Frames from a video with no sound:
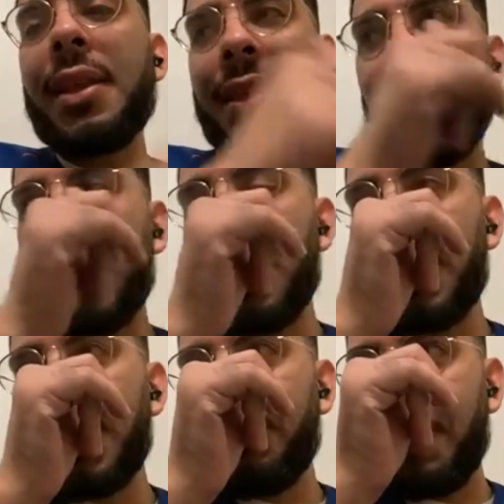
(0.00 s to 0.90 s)
they're gonna
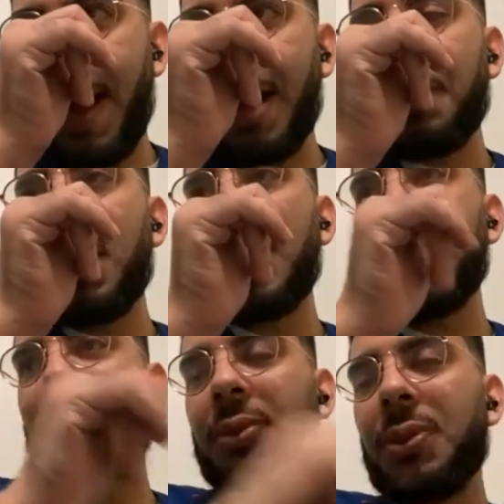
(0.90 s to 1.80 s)
give back
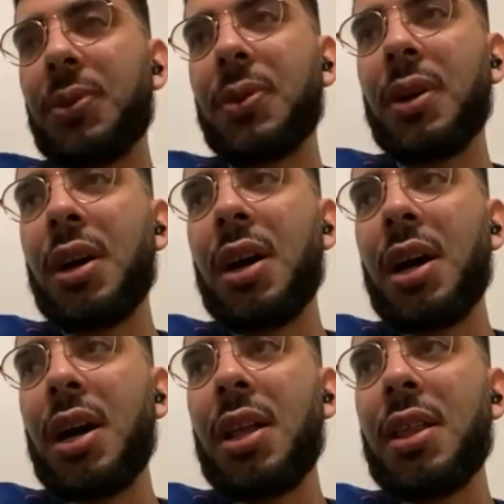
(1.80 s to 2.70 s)
money to
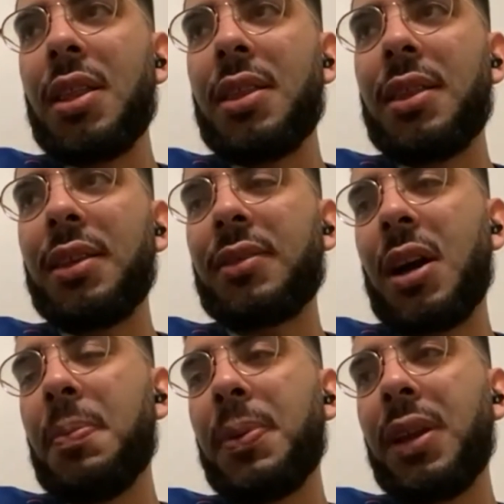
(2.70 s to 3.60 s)
these
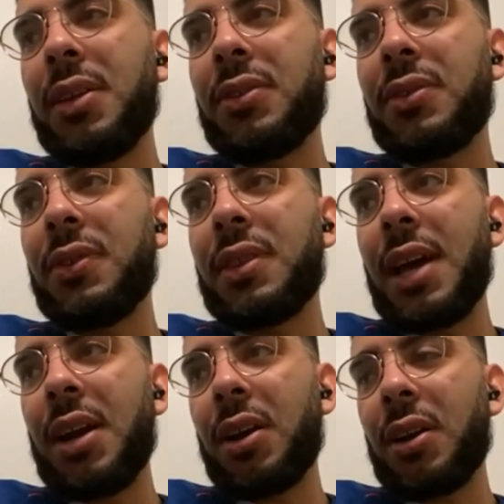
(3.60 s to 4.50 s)
companies
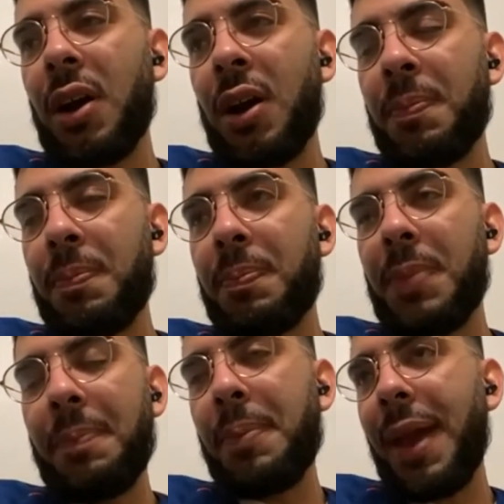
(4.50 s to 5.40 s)
that are
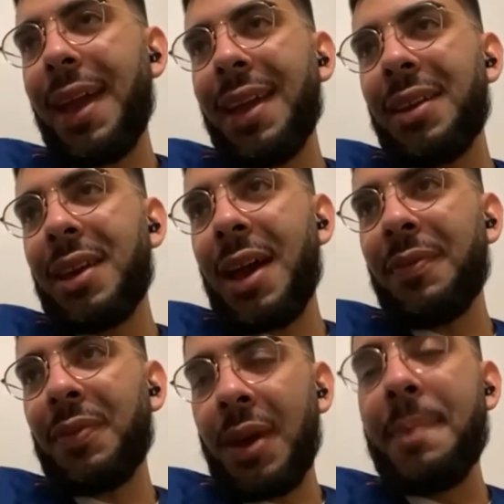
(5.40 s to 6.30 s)
that paid
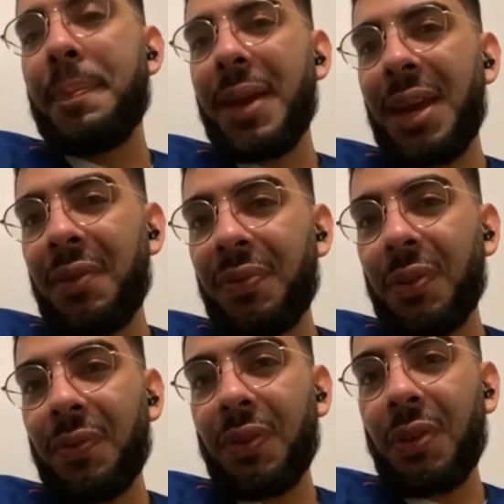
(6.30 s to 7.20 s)
and bid
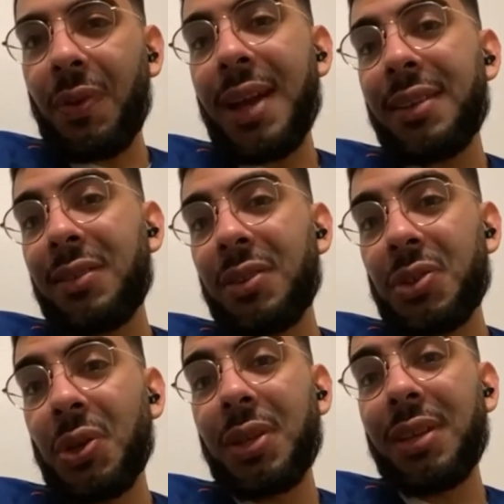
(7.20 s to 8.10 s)
for the rights to
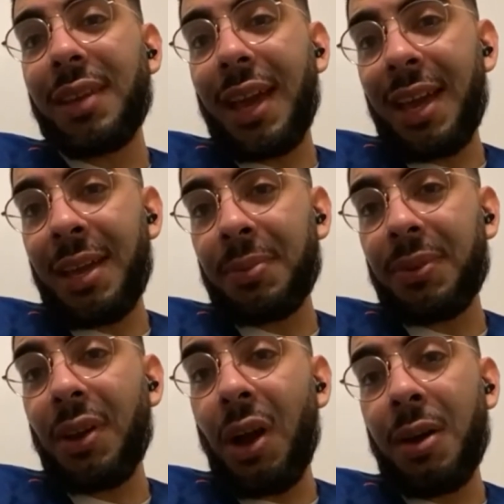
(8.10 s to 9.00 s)
show these
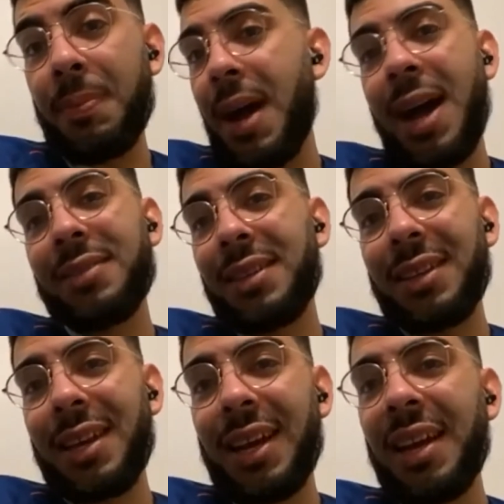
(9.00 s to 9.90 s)
games on Boxing
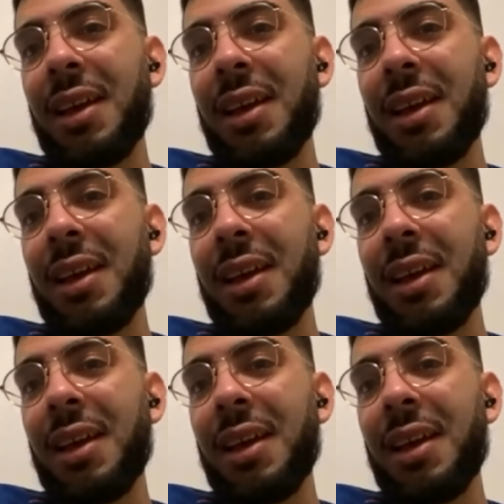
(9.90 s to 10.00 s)
Day.